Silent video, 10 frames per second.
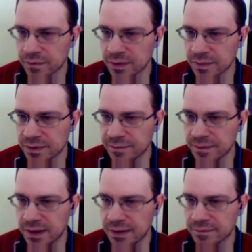queen
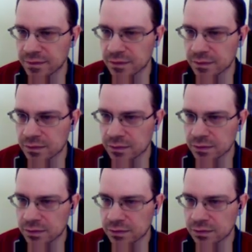b5.
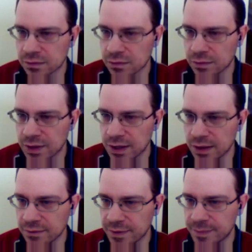Okay,
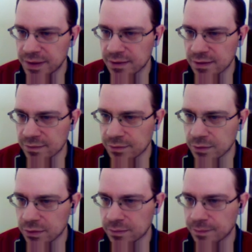if I play
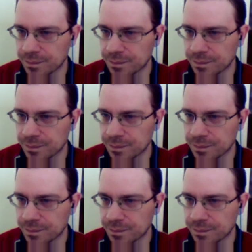c4,